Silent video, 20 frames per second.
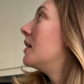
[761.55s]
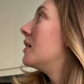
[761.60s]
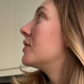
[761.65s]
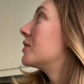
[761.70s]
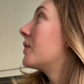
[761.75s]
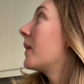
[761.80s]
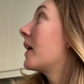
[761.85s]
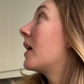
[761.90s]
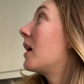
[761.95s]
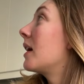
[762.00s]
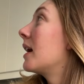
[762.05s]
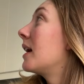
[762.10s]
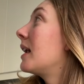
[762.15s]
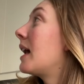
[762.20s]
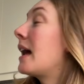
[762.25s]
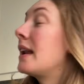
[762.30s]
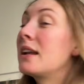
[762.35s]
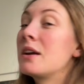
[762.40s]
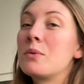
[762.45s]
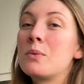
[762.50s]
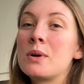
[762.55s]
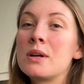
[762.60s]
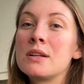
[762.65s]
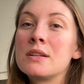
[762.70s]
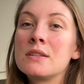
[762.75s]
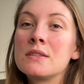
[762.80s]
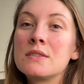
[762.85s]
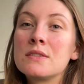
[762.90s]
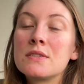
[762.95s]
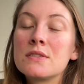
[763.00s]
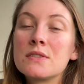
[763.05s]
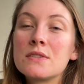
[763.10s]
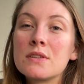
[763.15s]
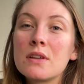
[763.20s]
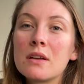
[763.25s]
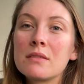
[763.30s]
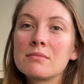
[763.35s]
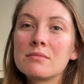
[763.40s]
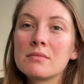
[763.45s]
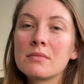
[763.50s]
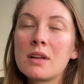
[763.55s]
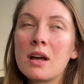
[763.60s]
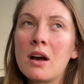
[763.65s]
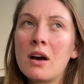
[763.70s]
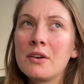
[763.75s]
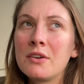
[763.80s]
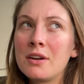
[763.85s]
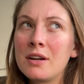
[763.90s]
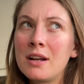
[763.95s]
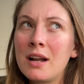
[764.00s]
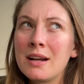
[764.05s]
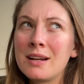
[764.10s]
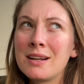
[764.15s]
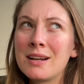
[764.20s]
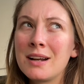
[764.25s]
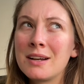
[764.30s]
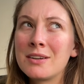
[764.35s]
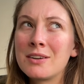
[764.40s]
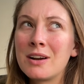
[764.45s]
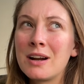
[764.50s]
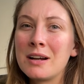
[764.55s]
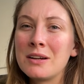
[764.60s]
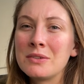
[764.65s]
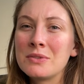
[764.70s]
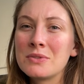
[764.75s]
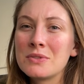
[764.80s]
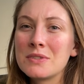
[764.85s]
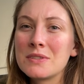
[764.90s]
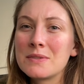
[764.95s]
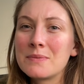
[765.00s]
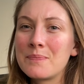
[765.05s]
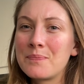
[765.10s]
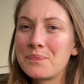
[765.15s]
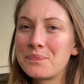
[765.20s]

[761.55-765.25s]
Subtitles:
So I got it, and it was 199 crowns,